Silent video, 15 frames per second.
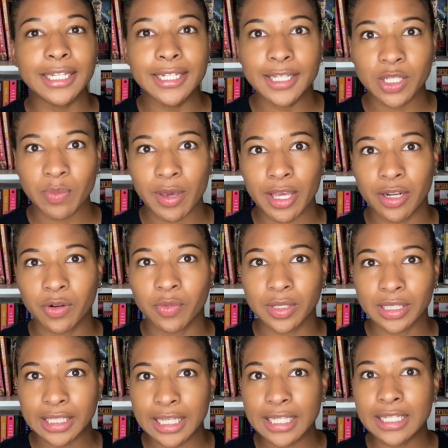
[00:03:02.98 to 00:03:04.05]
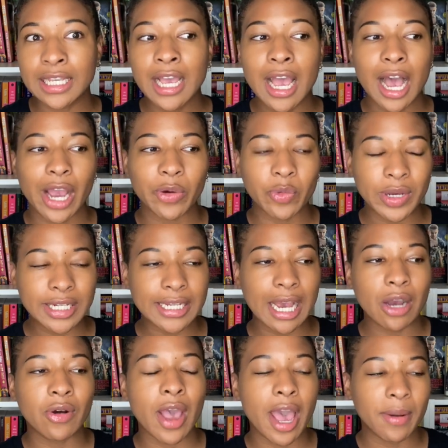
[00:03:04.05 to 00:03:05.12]
anticipated release. I went
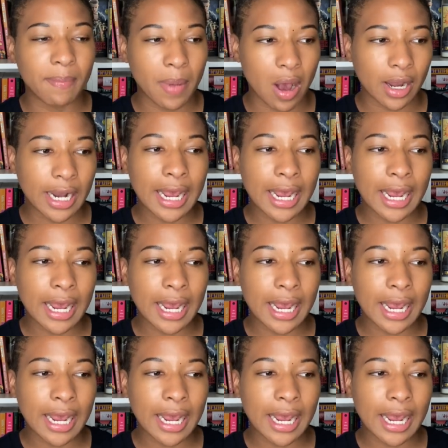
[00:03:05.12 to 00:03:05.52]
out and bought